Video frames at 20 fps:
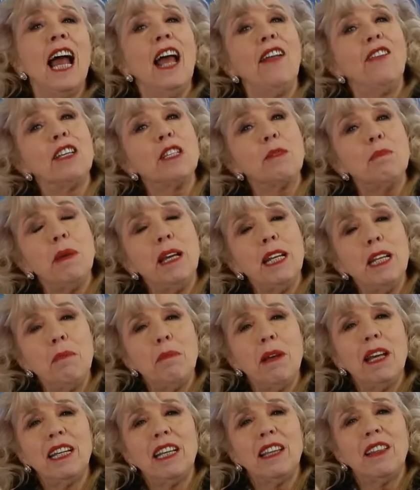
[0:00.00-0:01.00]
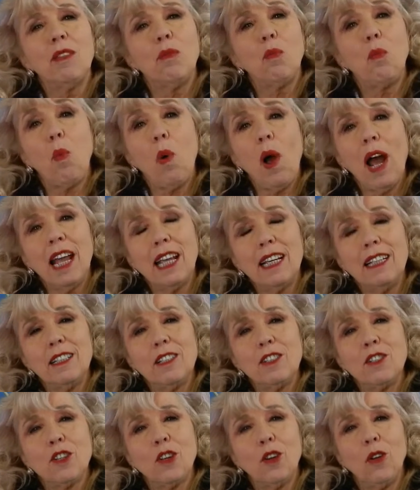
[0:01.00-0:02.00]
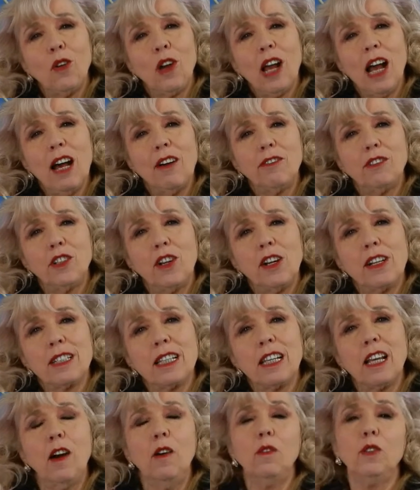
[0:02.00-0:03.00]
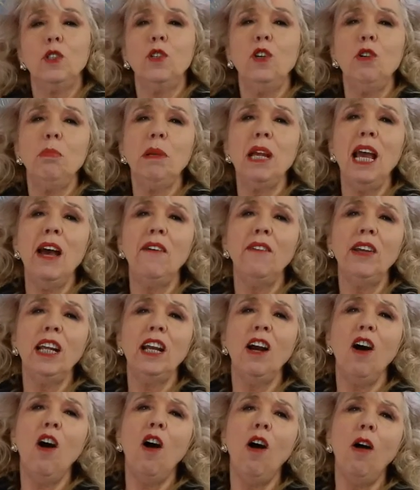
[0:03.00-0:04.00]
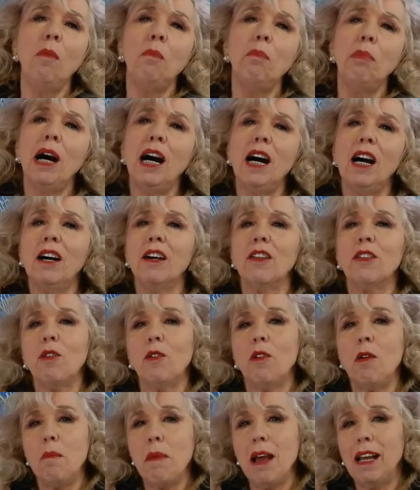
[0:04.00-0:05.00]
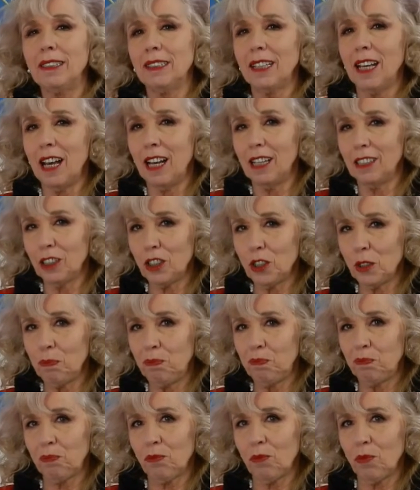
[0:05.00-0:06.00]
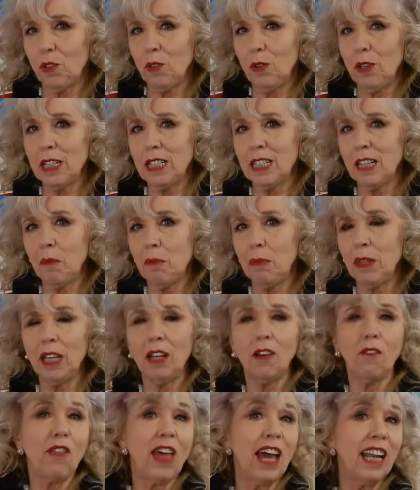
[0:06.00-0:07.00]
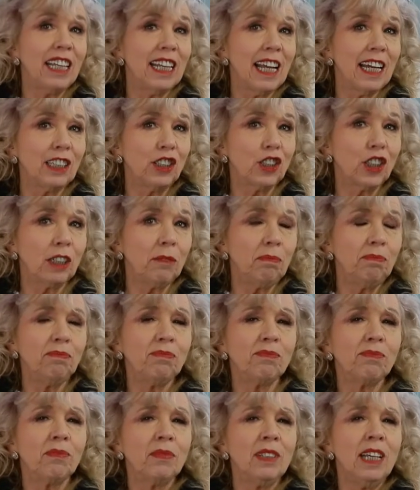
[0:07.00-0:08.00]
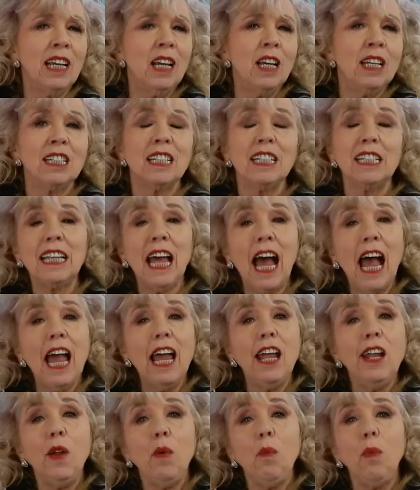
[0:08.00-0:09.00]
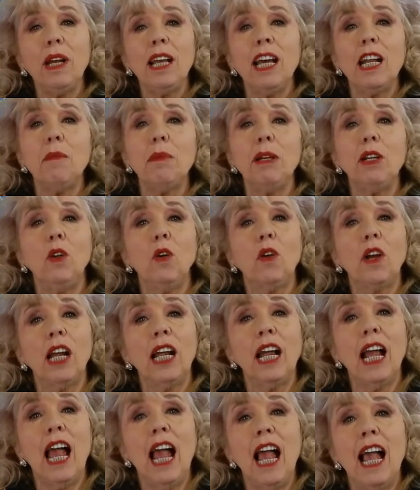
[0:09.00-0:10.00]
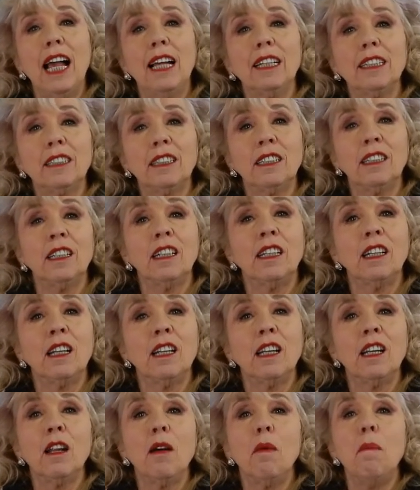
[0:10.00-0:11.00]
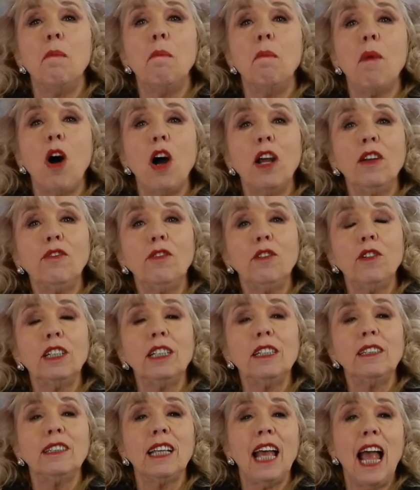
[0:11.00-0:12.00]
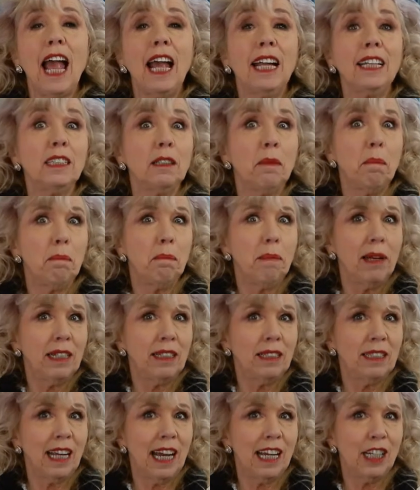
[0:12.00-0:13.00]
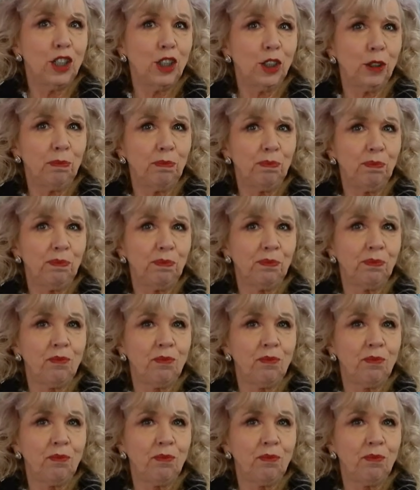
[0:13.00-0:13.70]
And there's many, many ways to look after ourselves. It could be having a hot bath or a massage, doing something of that nature. Today, we're going to be looking at mindfulness and meditation.